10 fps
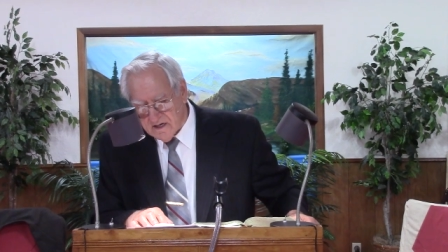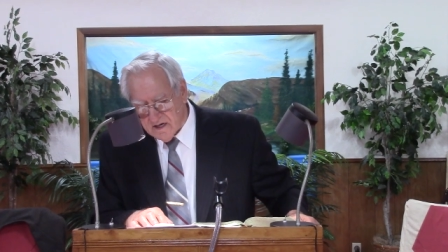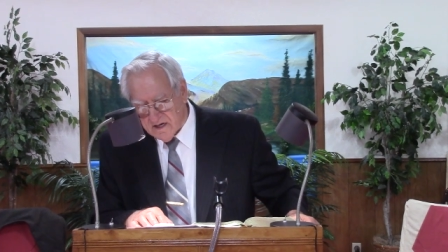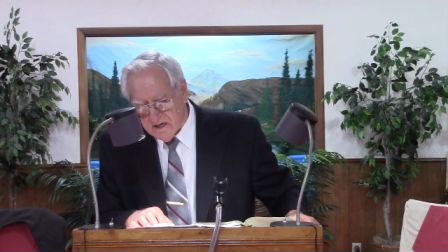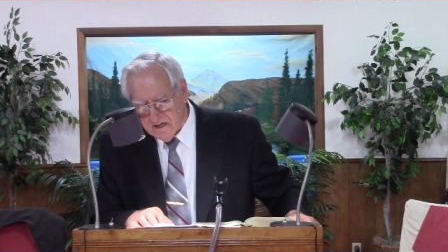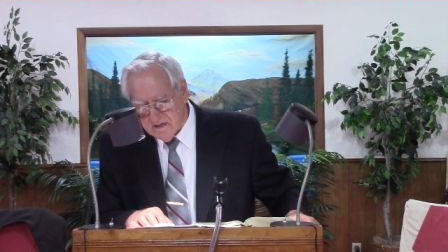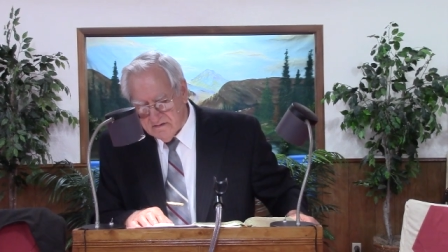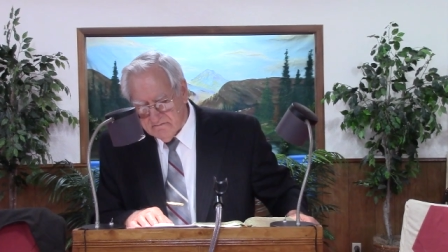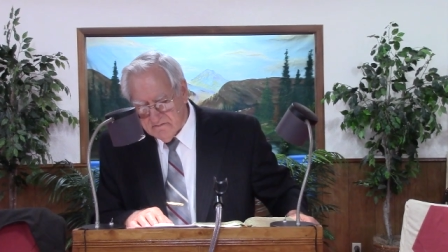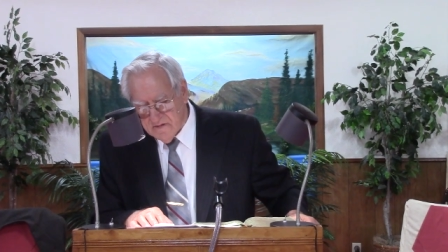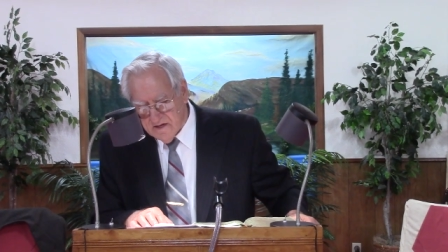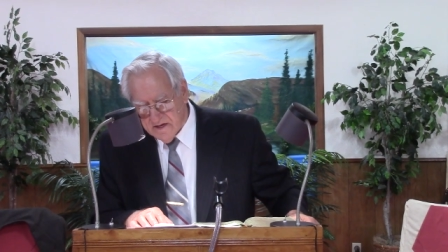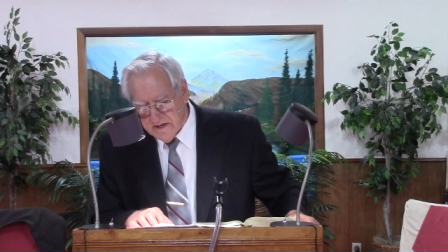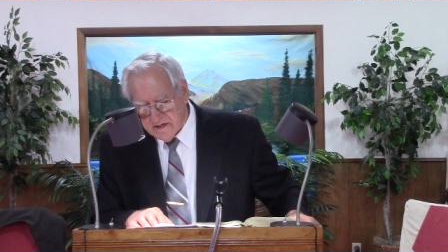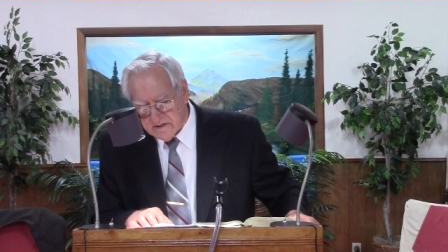Uh,
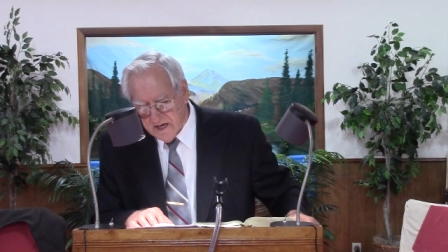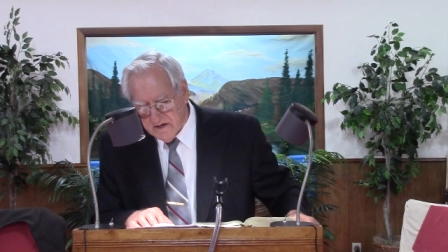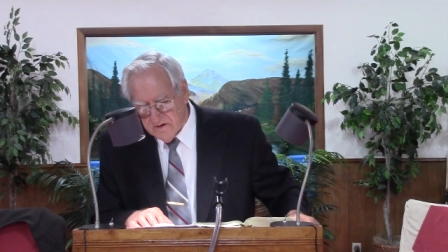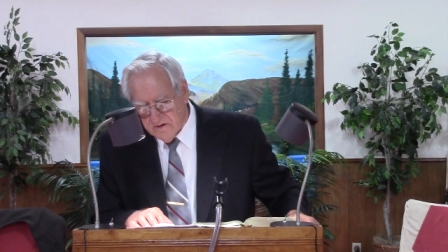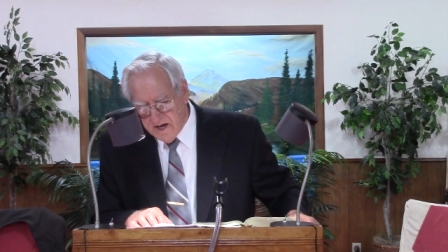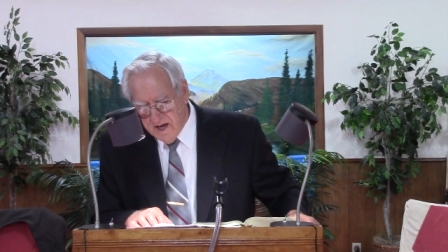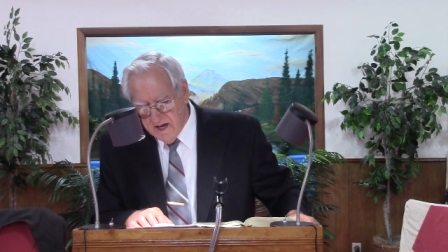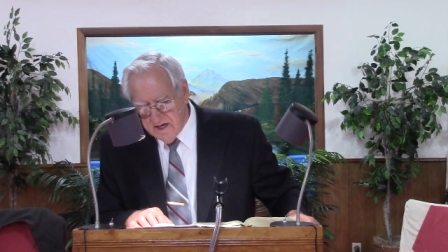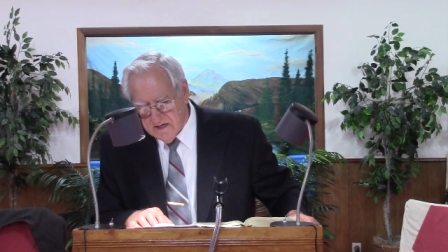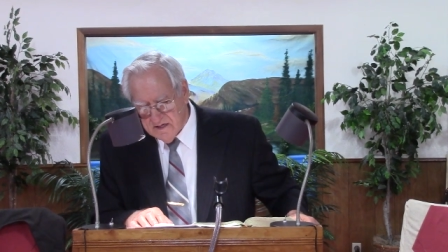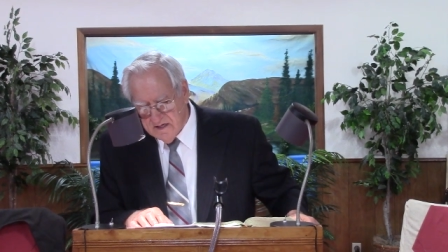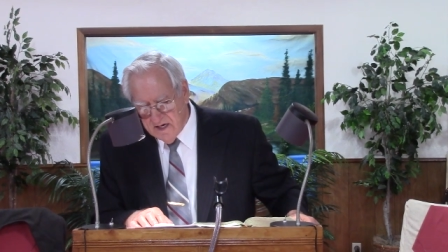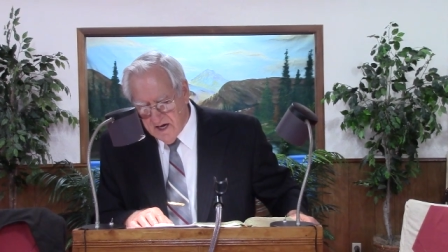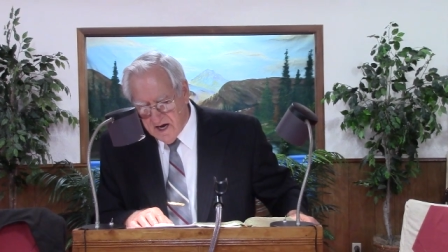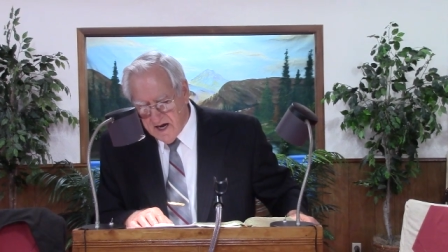that's N O A
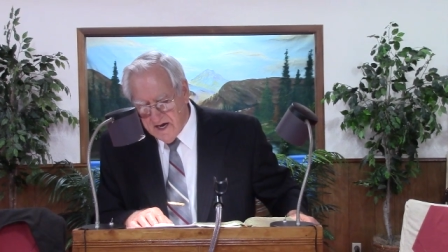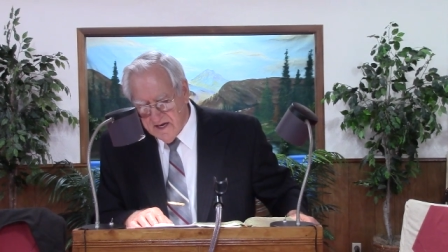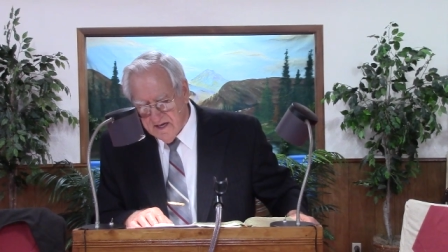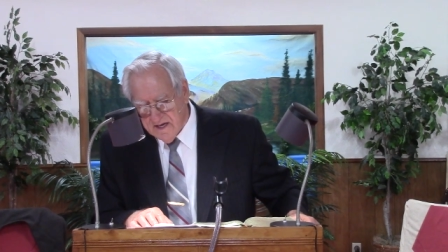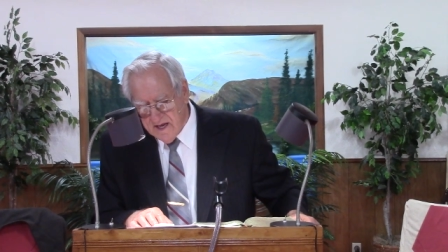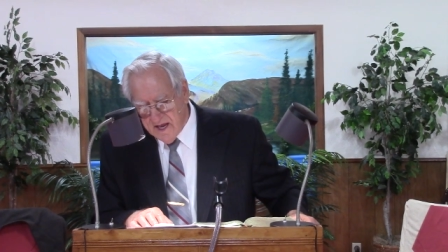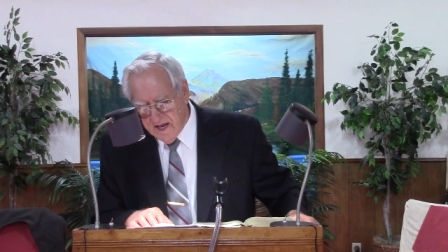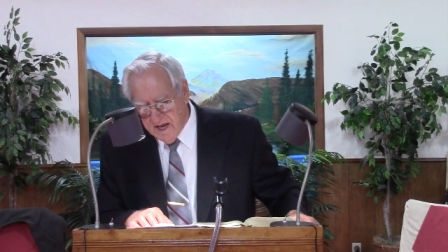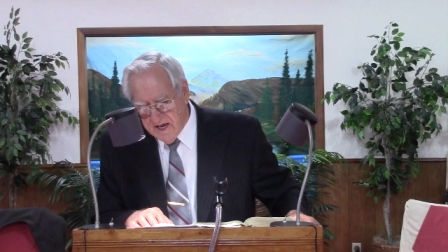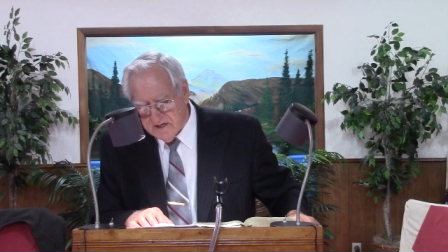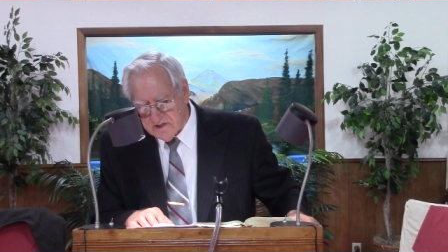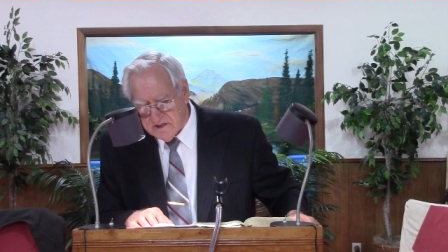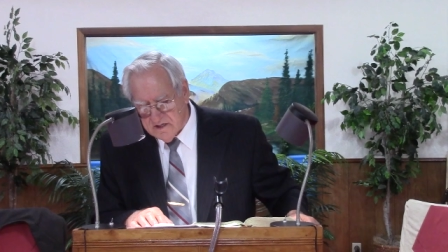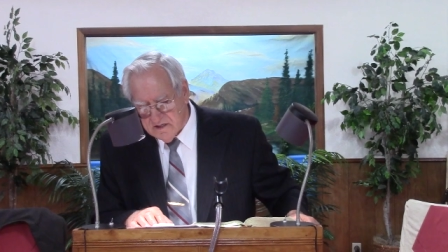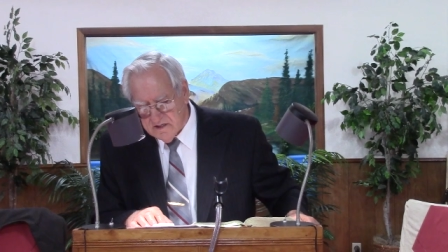D I A
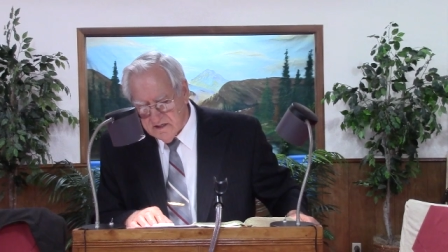H.